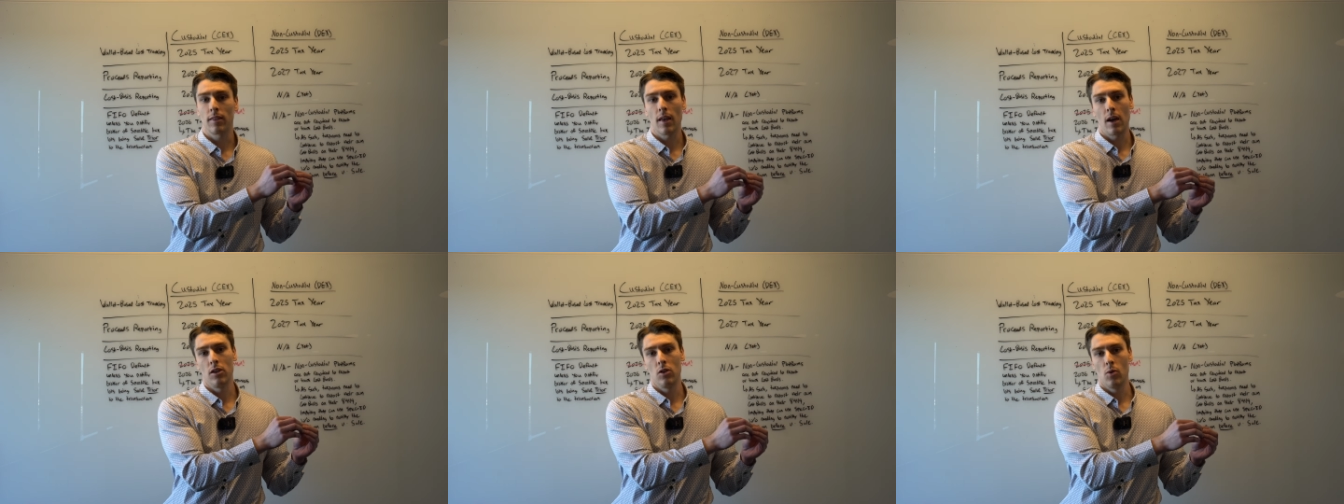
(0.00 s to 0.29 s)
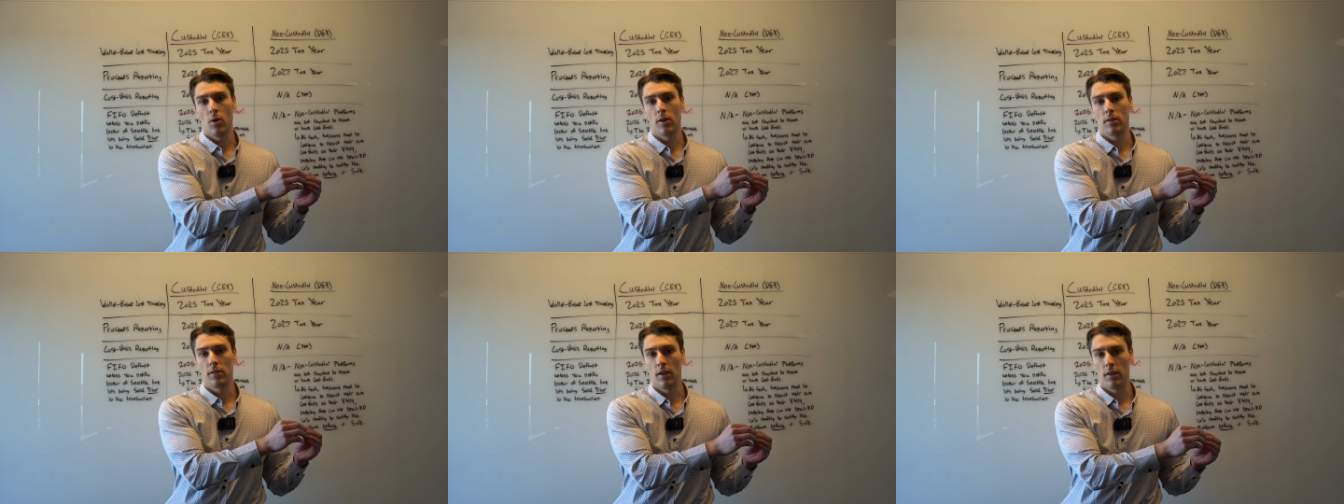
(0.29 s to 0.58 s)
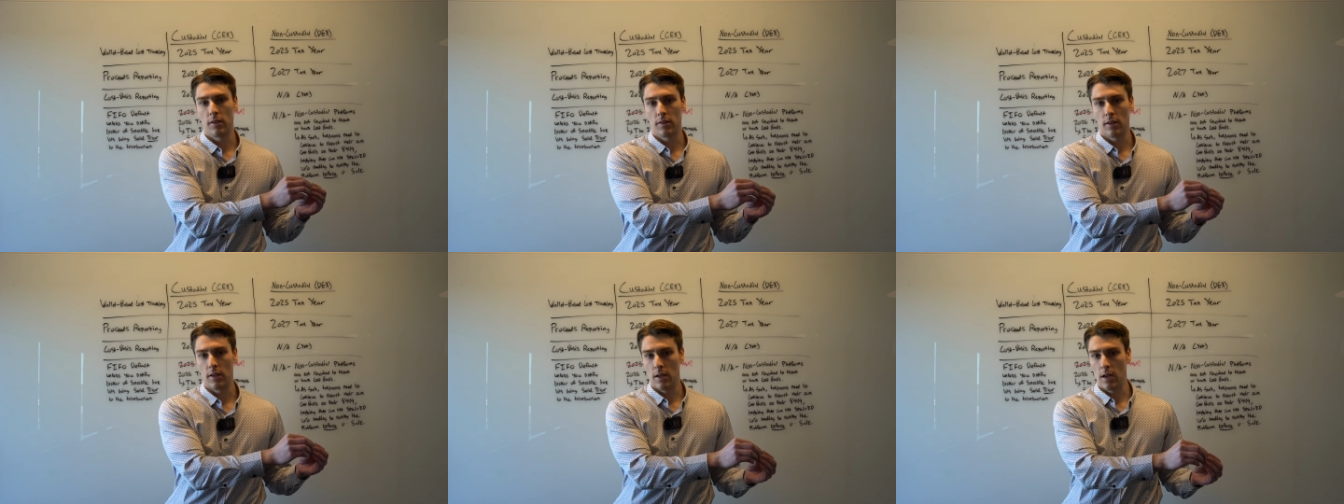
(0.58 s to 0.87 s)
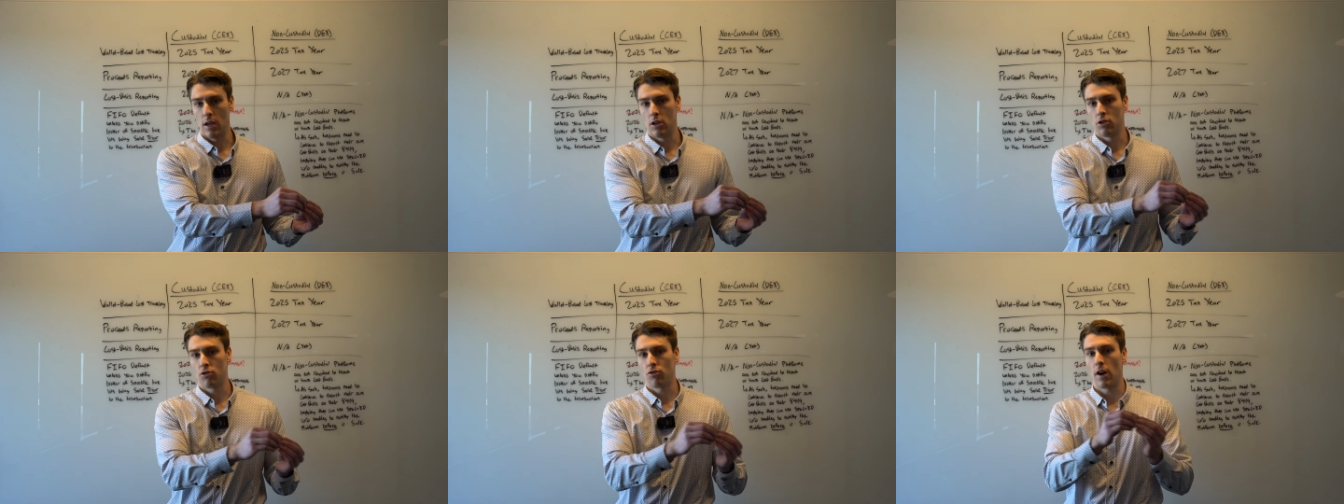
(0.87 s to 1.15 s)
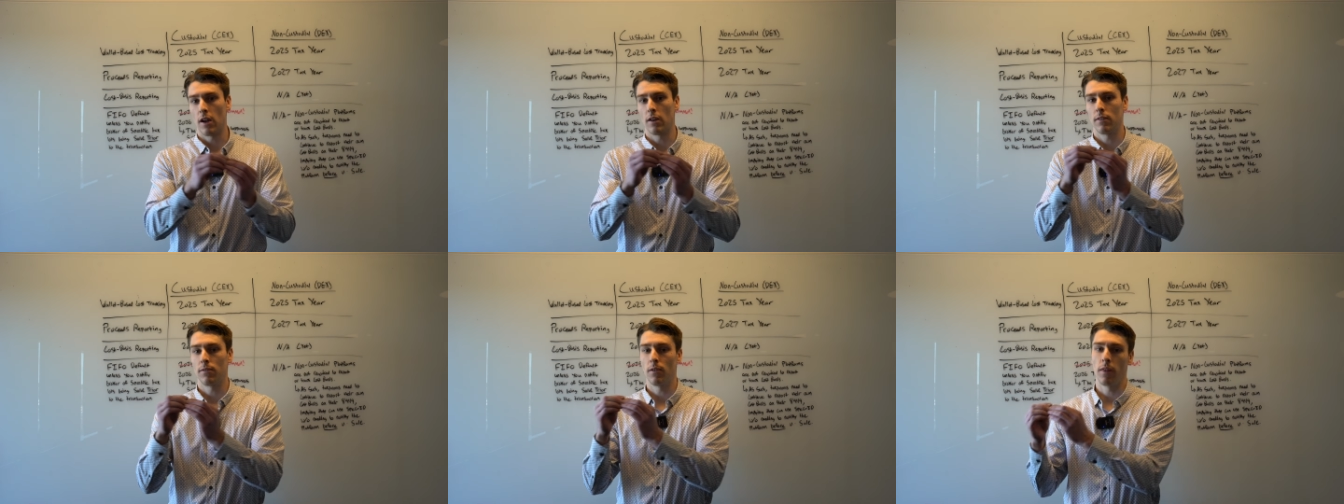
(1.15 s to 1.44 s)
that USDC and
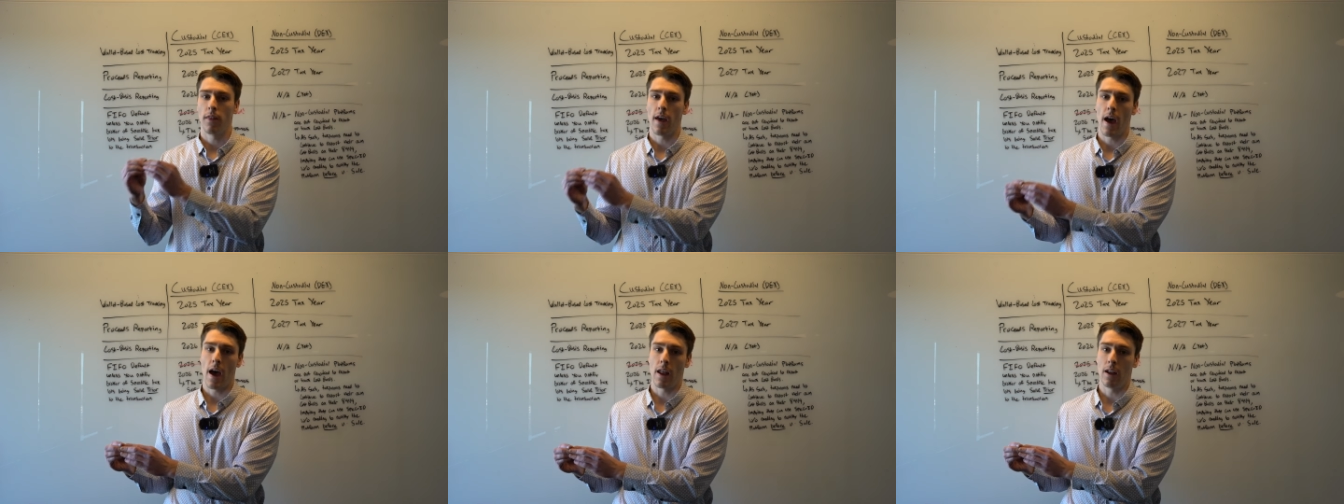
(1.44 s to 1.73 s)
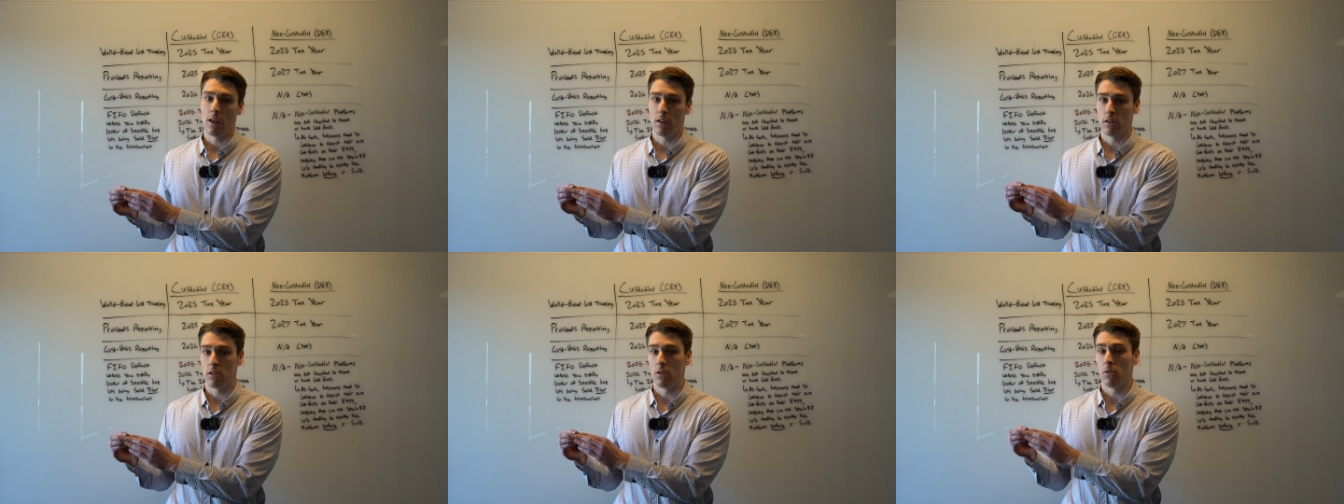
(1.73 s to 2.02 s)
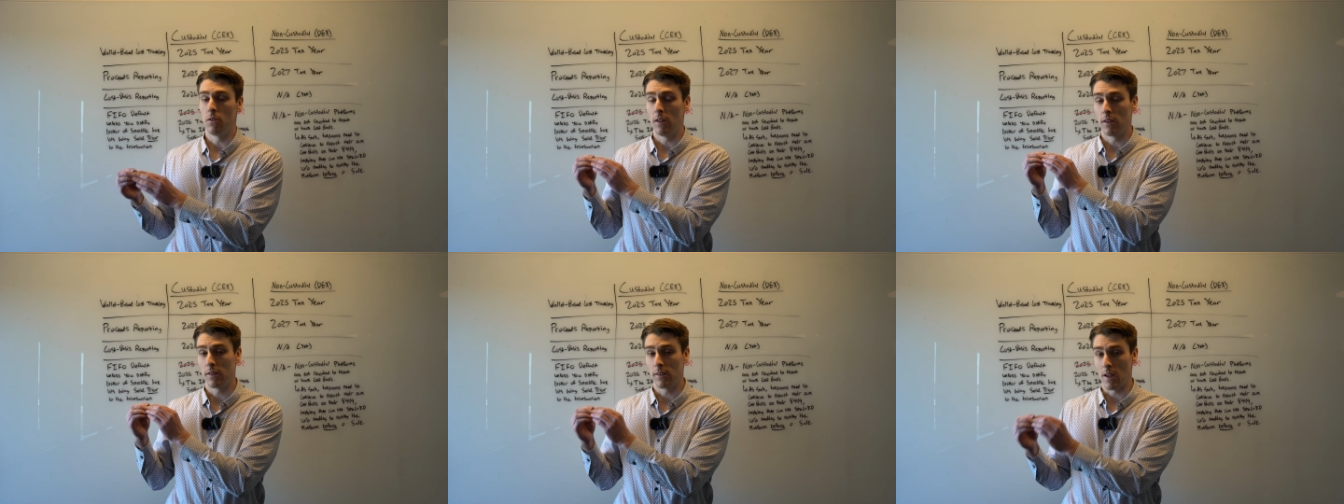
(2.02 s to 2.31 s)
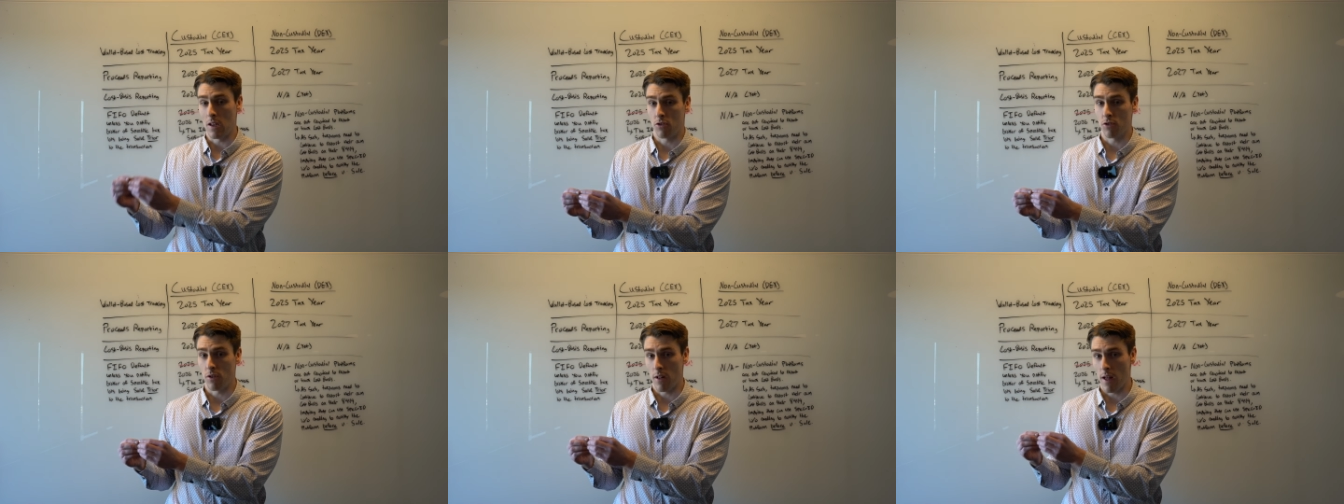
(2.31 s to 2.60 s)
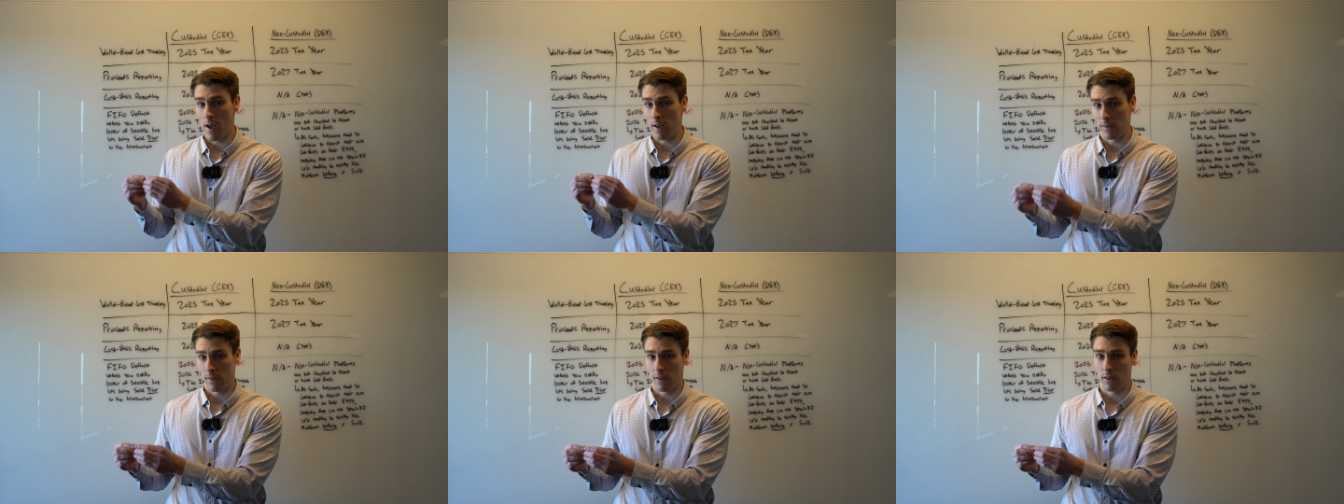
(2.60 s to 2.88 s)
transfer that into the
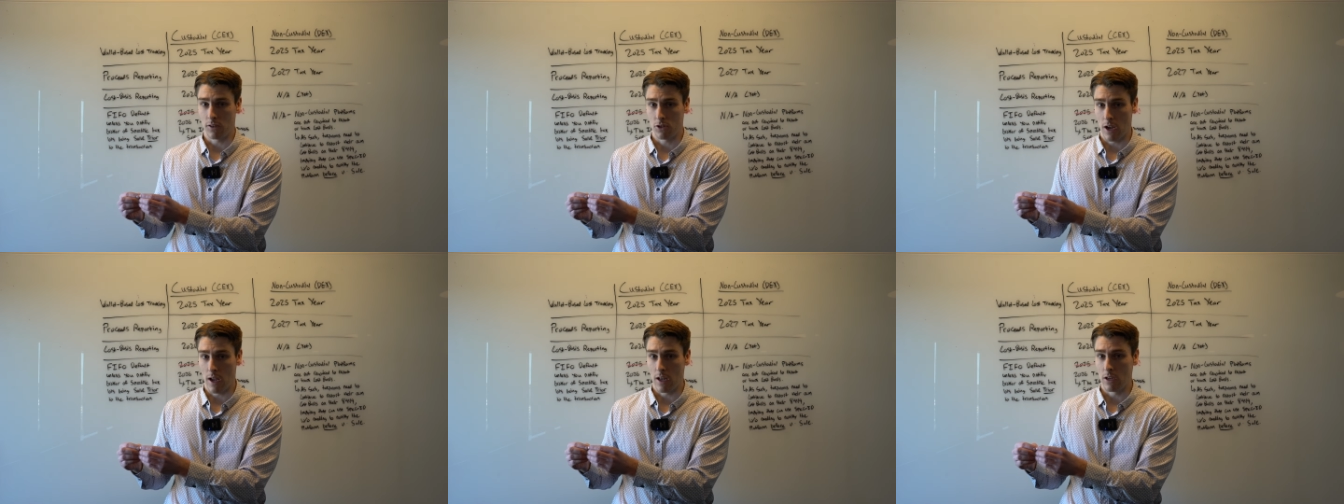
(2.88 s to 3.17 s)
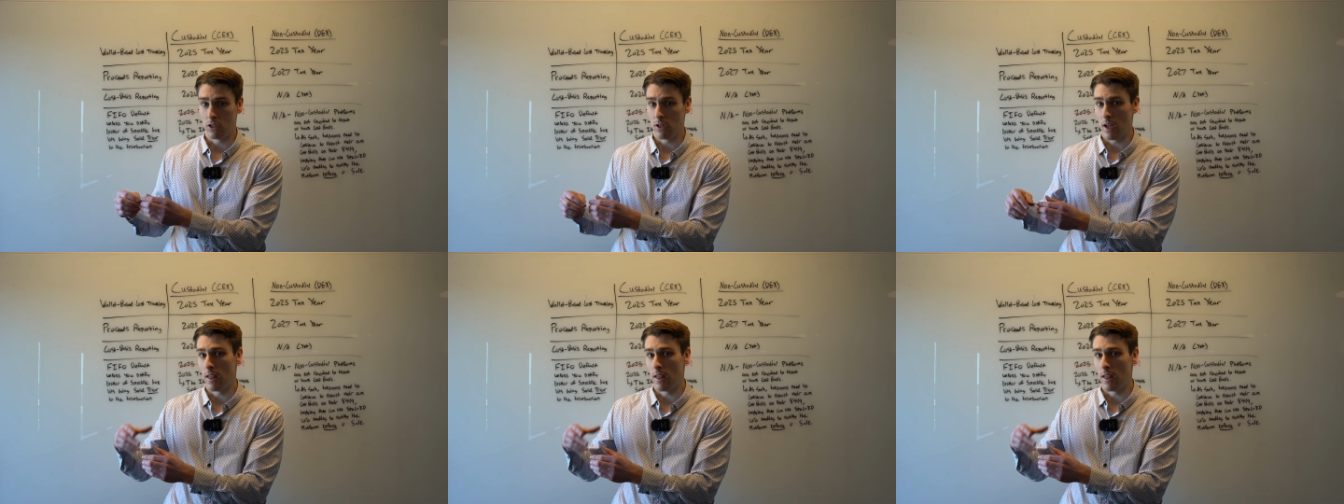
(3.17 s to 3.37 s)
centralized exchange,